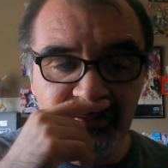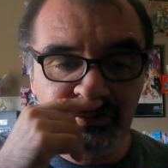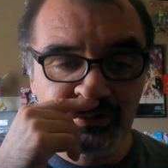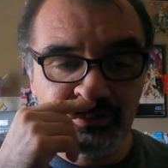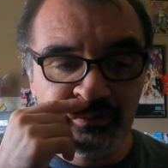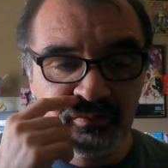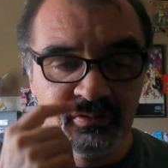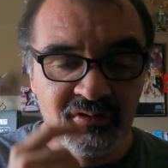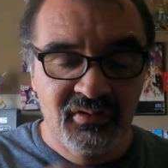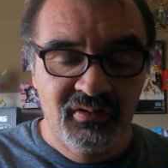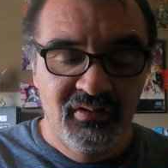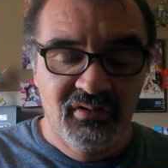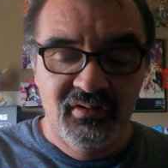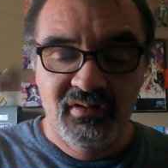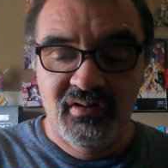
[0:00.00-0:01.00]
So,
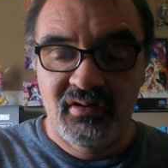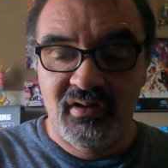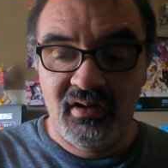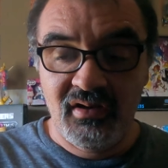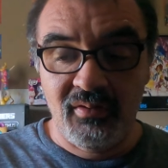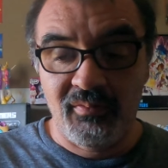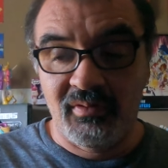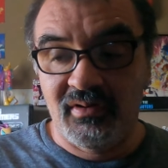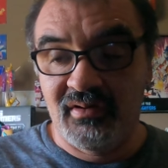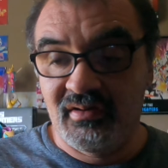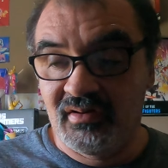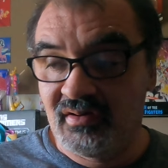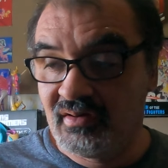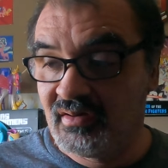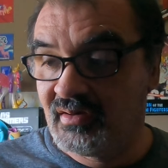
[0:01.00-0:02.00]

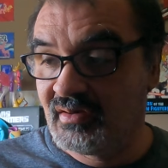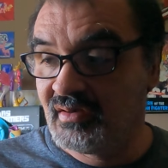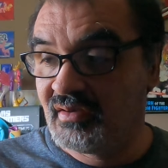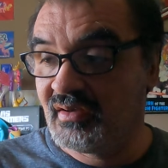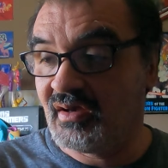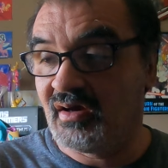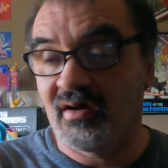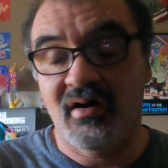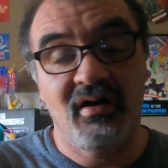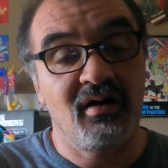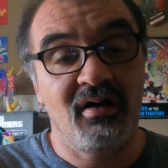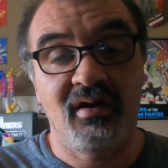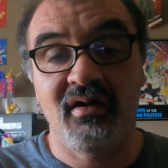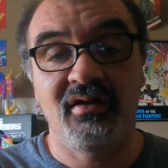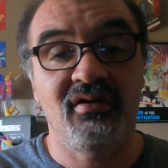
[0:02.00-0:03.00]
anyway, yeah,
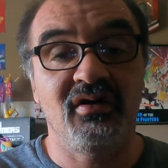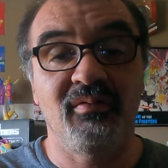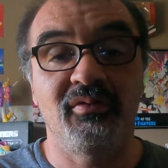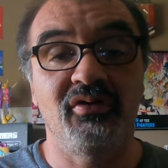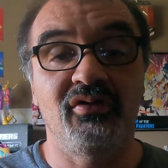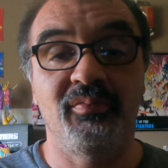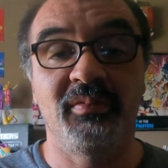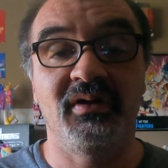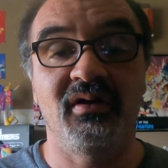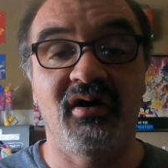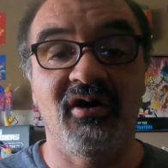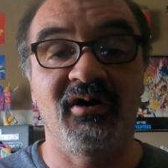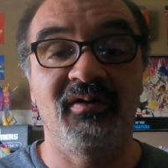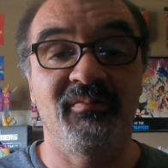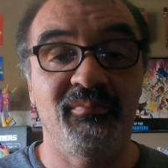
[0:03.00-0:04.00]
uh, A E W has been
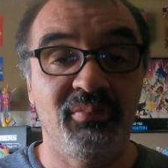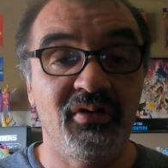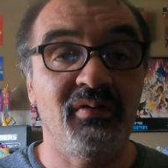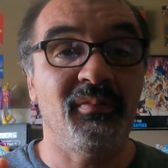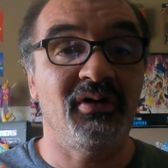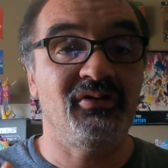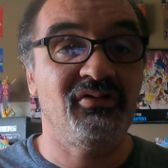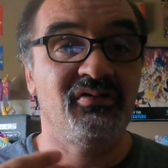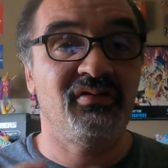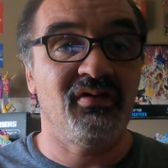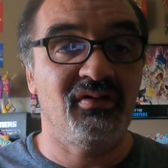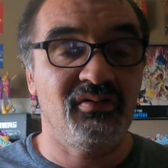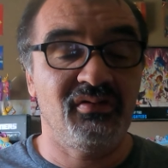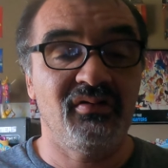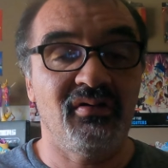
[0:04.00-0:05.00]
on pretty much
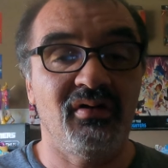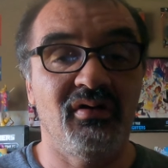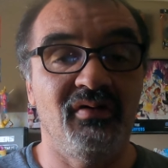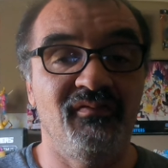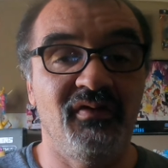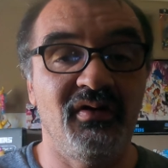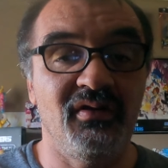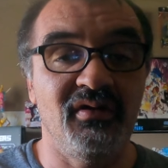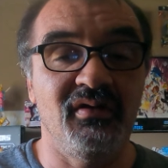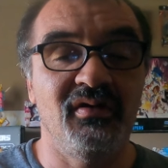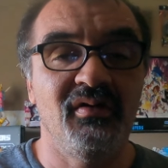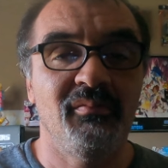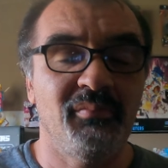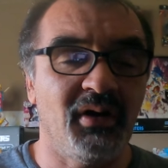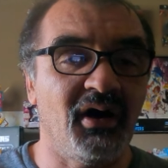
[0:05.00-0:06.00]
a very
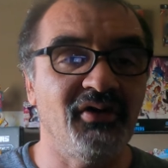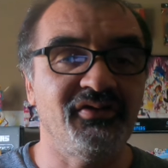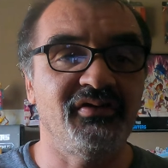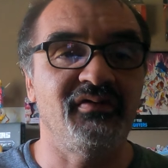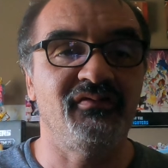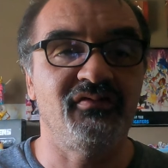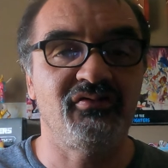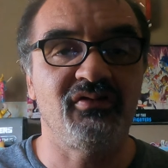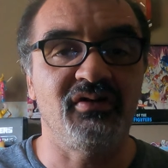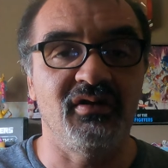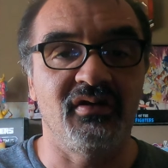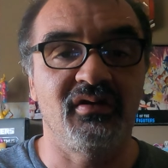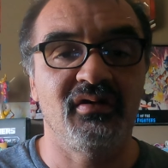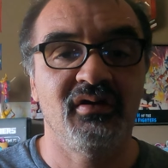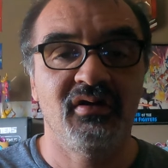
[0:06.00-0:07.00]
positive
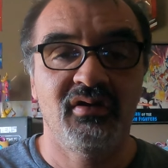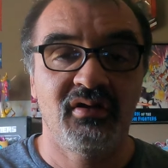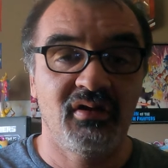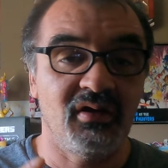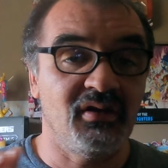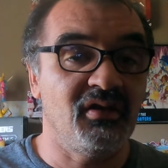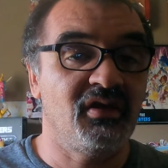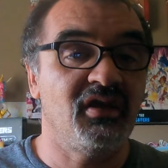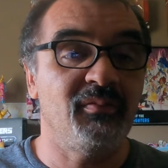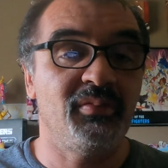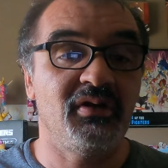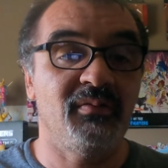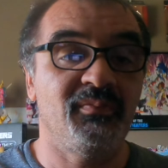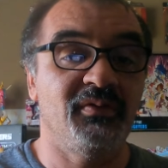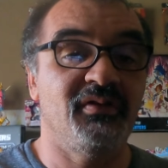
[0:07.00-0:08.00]
streak. Can they keep
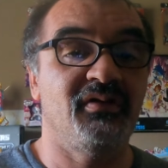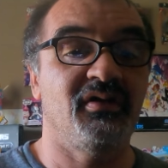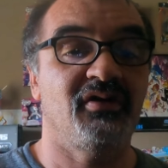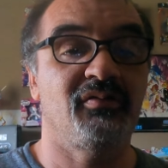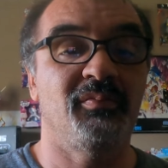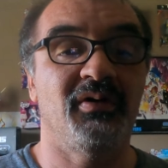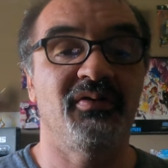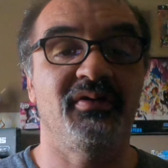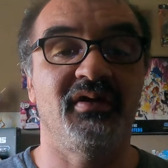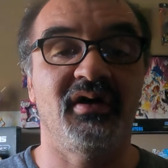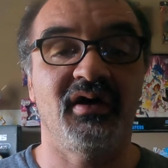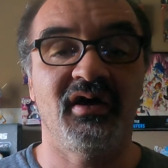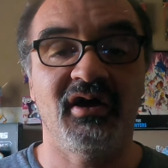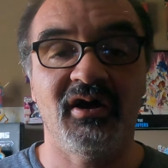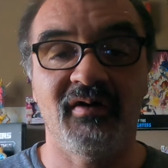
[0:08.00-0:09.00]
it up for the next month and
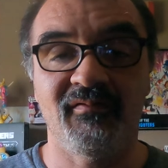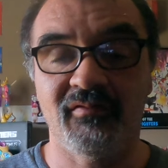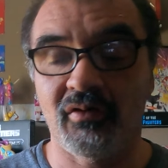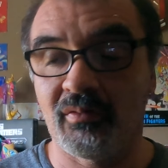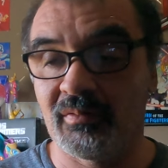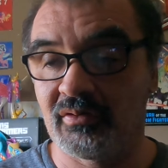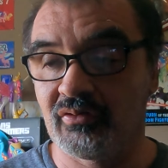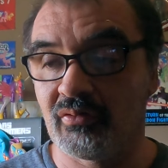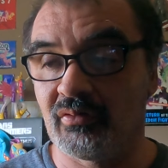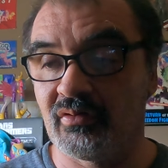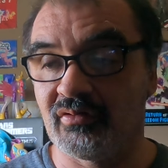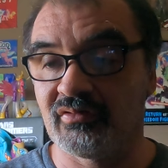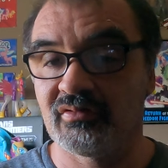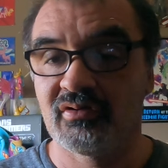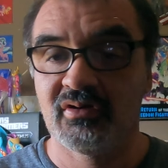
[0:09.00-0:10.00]
a half going
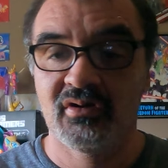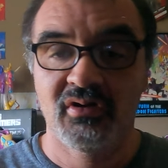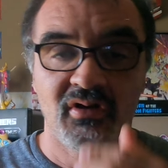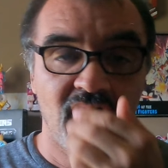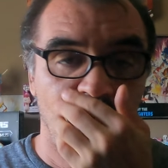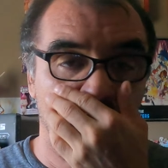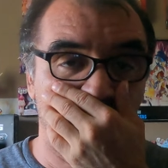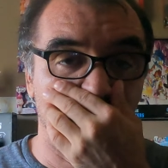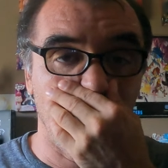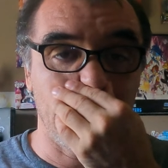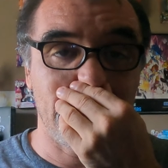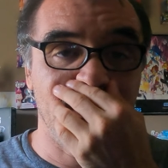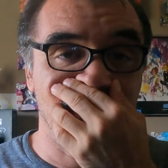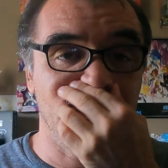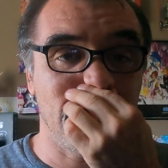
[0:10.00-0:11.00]
towards All
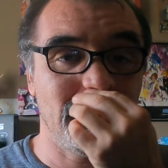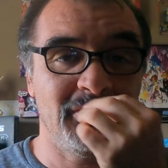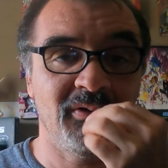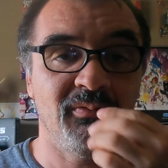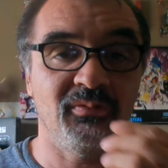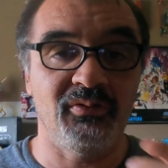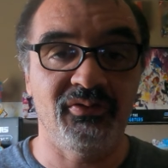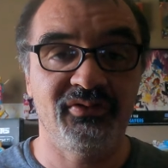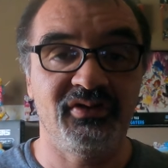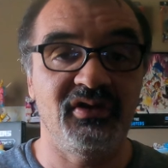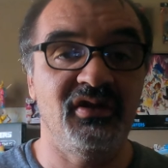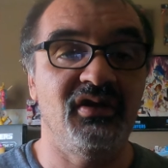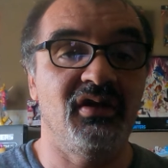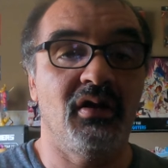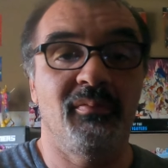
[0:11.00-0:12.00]
In? We'll
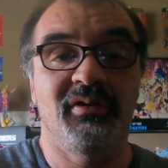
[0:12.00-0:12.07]
see.